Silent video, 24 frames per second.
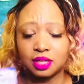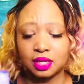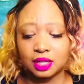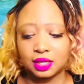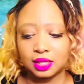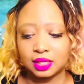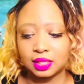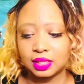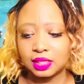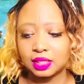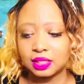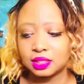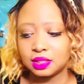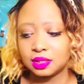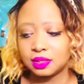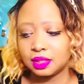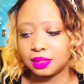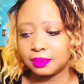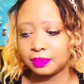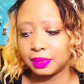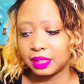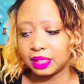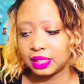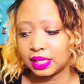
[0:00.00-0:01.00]
and I need to
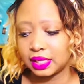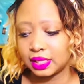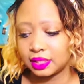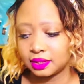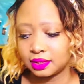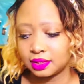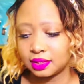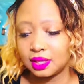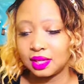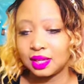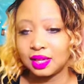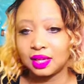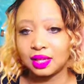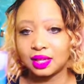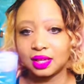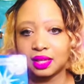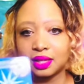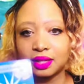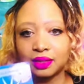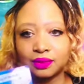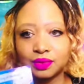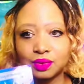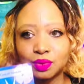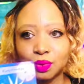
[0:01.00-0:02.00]
be less
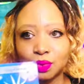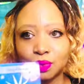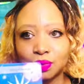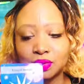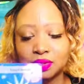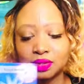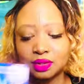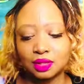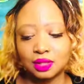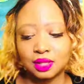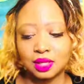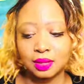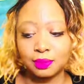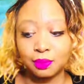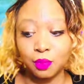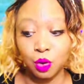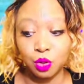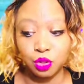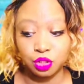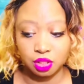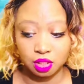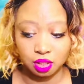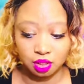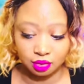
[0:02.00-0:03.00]
king of swords
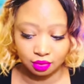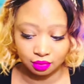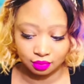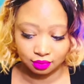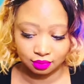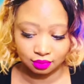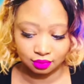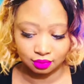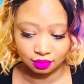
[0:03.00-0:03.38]
emotional.